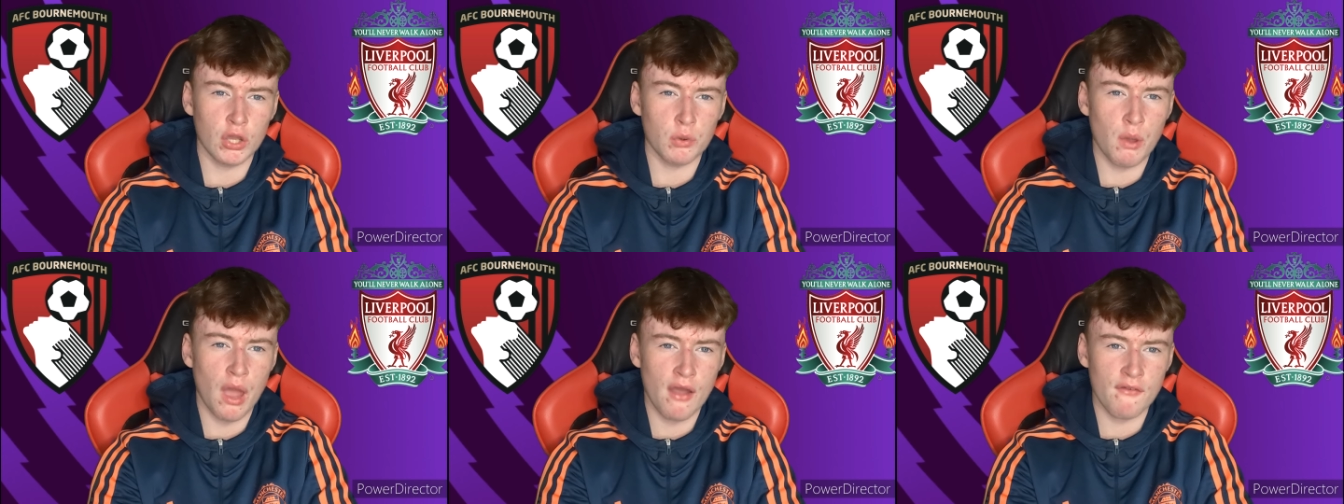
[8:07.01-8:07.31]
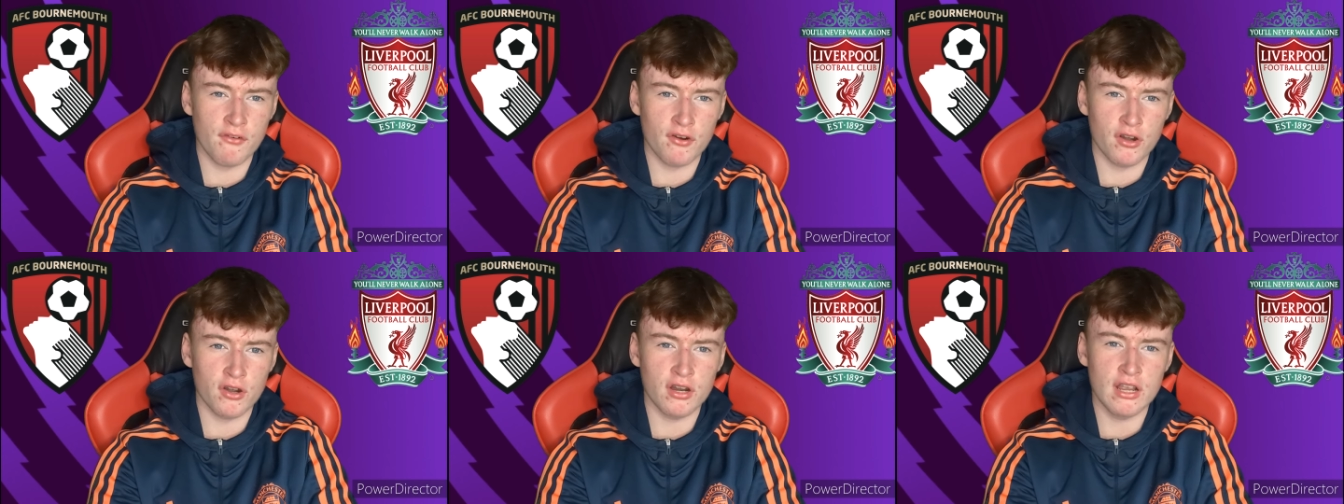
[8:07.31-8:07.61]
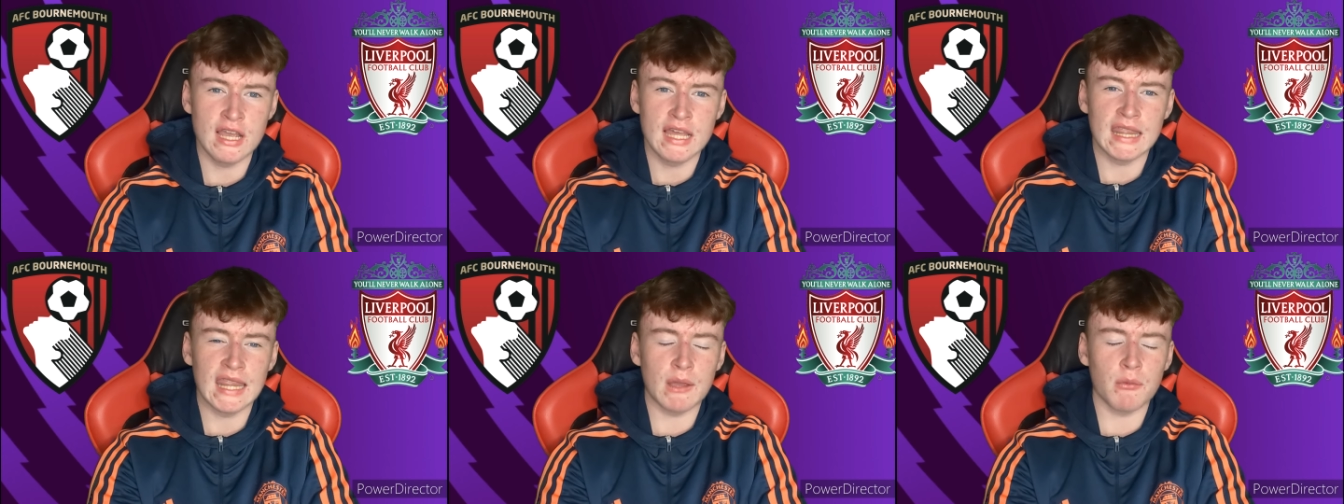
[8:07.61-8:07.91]

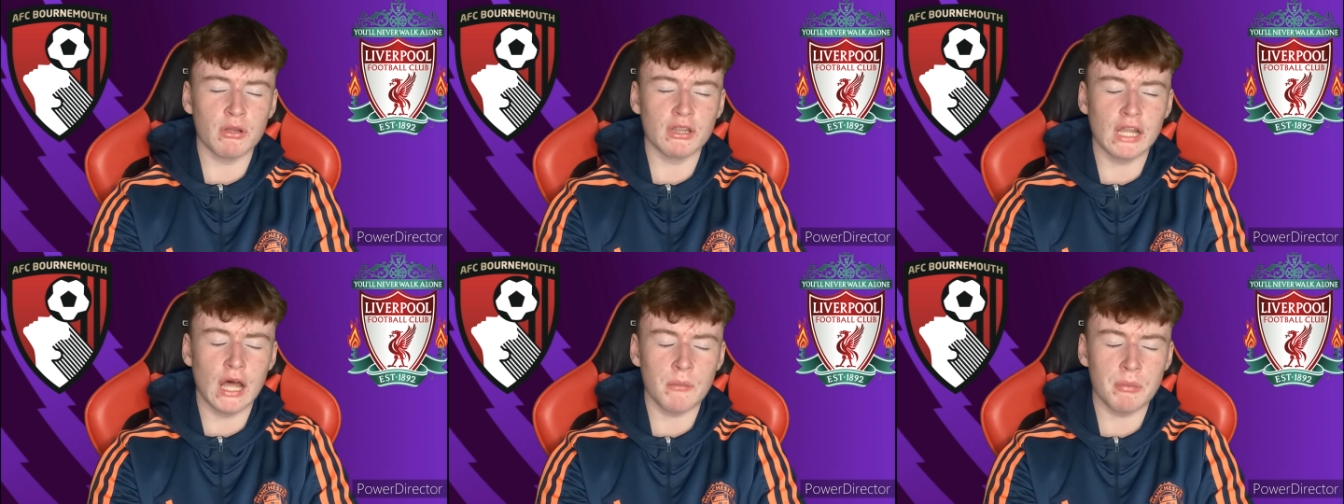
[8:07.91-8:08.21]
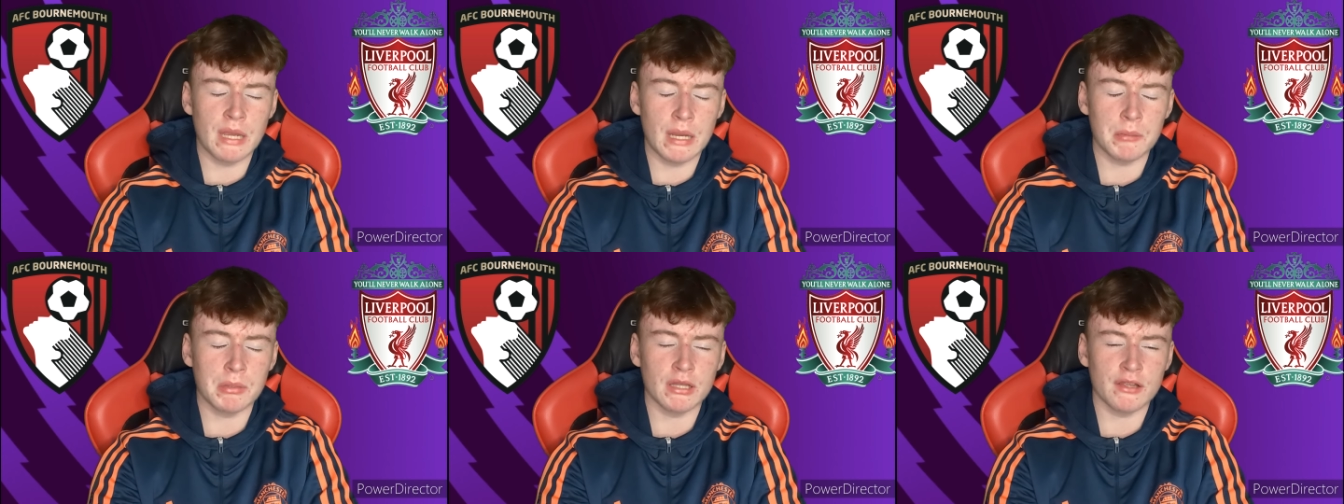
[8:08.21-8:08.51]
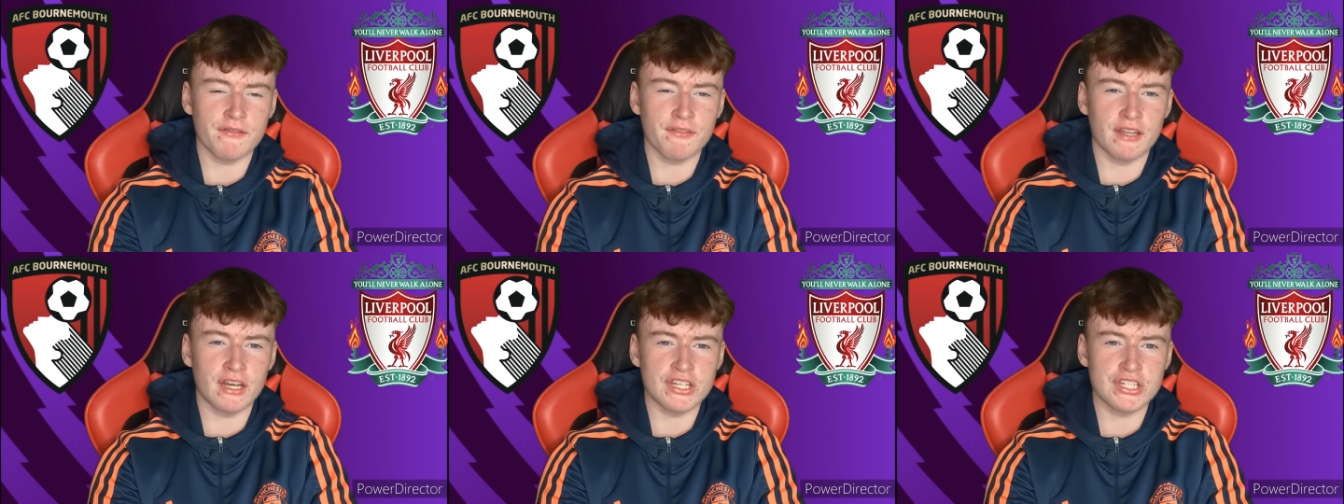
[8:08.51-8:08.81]
However, they will not be able
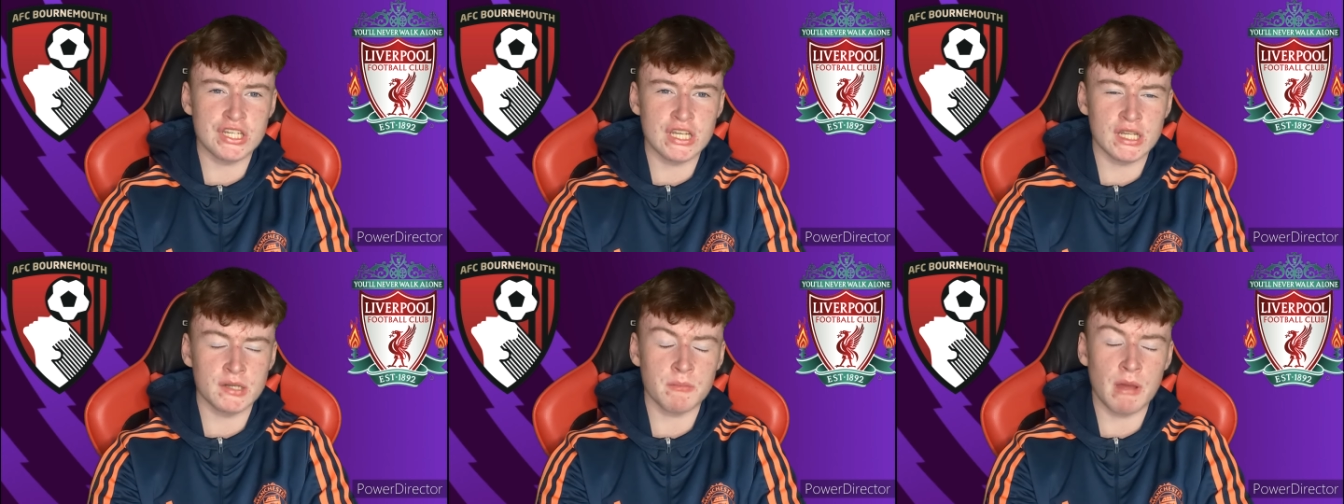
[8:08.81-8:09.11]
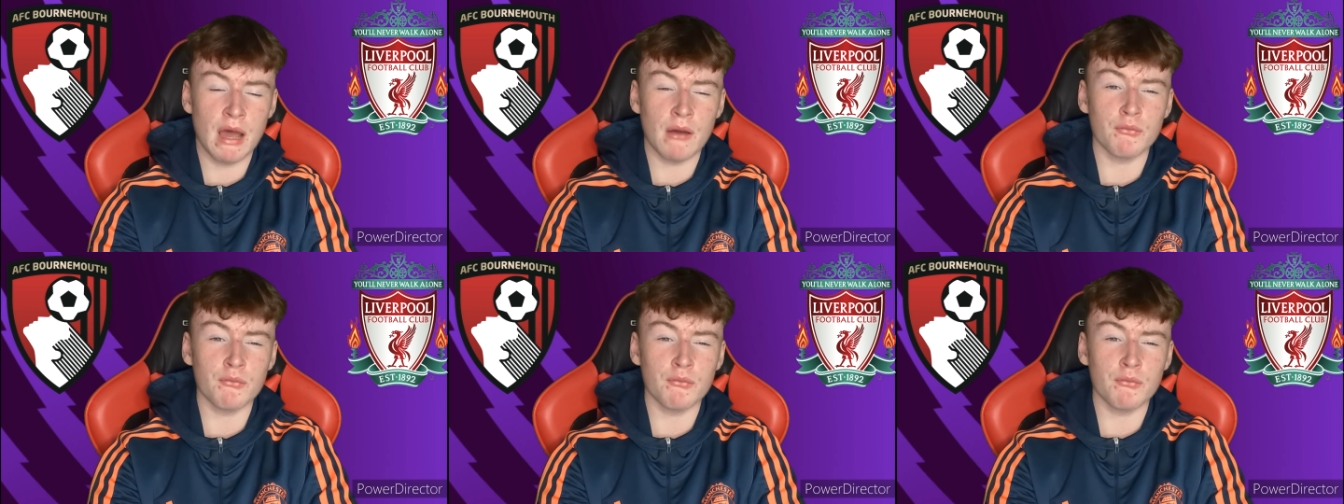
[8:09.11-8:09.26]
to finish them.